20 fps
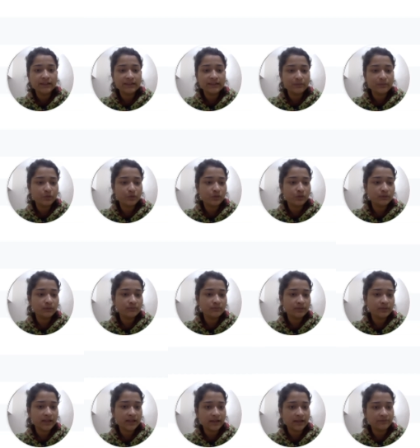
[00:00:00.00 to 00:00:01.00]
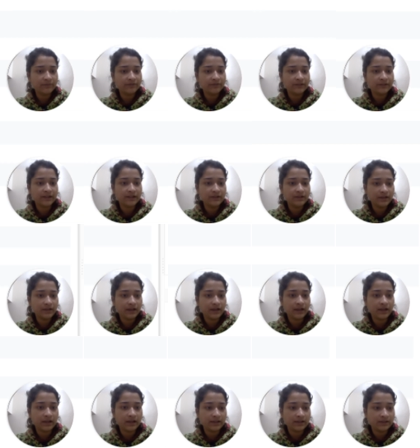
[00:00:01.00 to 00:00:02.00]
the problem they have said,
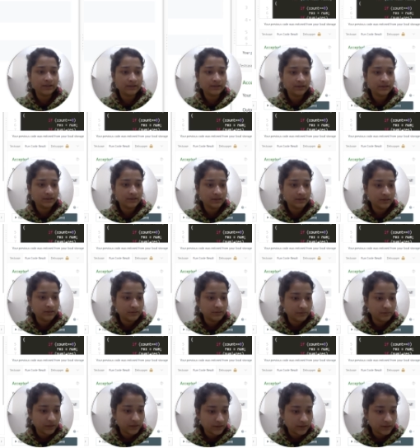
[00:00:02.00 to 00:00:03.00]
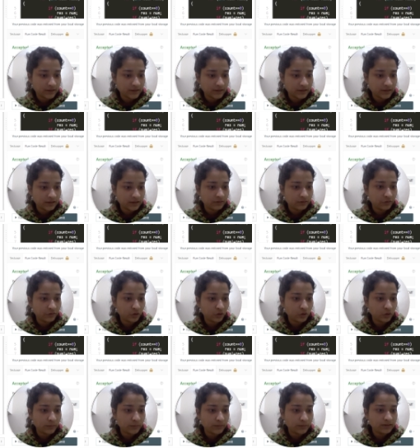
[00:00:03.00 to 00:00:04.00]
as we can see here, follow
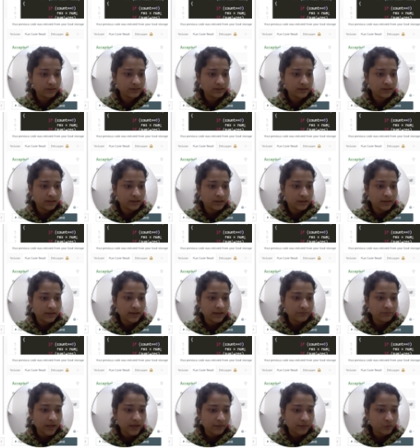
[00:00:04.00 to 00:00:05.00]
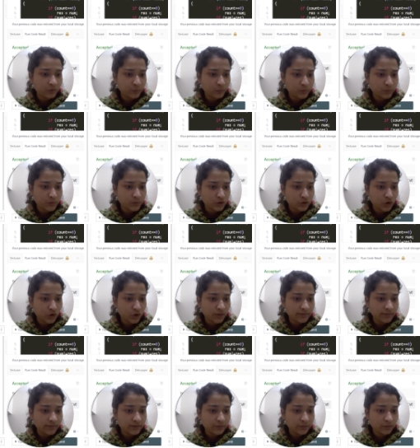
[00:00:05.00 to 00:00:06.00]
up is that we have to solve
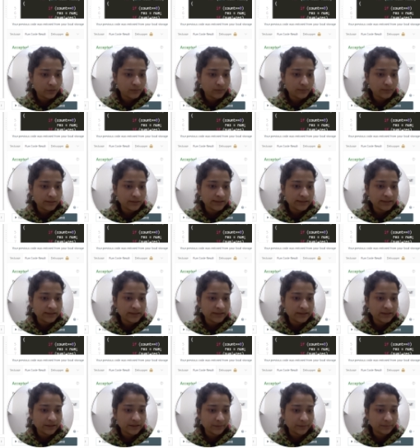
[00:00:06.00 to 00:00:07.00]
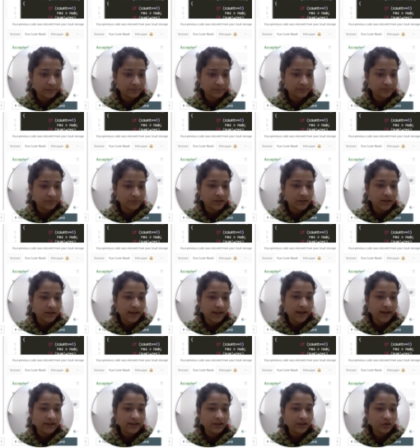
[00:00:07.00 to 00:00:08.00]
this problem in linear time
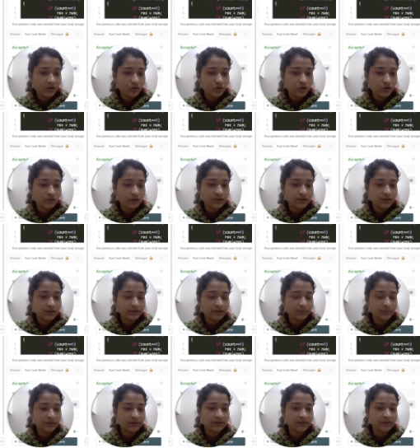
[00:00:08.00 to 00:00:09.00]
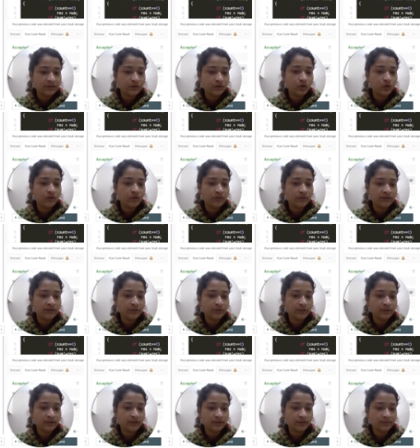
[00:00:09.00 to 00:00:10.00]
and constant space, CO of one
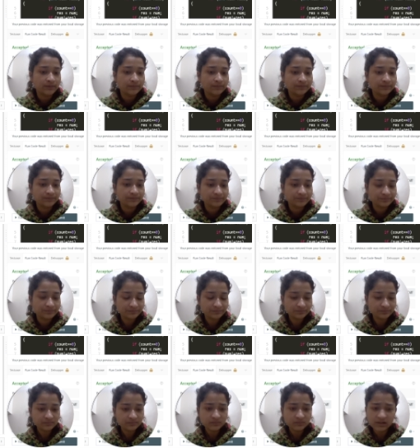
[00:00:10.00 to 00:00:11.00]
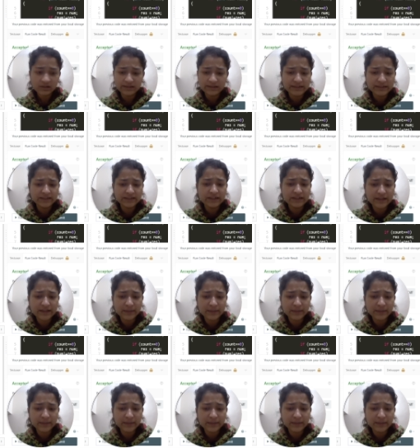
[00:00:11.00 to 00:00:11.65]
space. Linear time